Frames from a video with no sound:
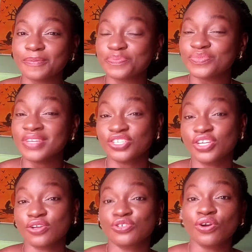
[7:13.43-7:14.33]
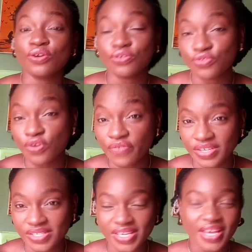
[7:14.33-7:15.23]
nature nurture
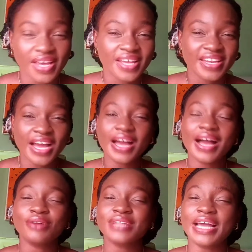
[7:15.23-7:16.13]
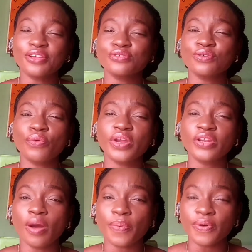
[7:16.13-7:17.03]
controversy. Now, I would like you to go read
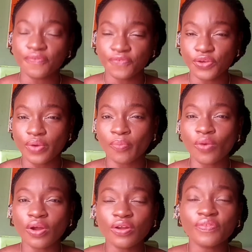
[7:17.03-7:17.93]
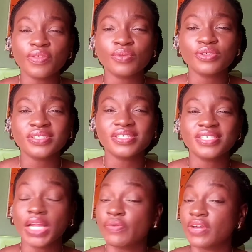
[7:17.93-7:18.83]
up a few, and one of the most
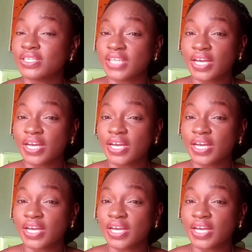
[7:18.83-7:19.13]
significant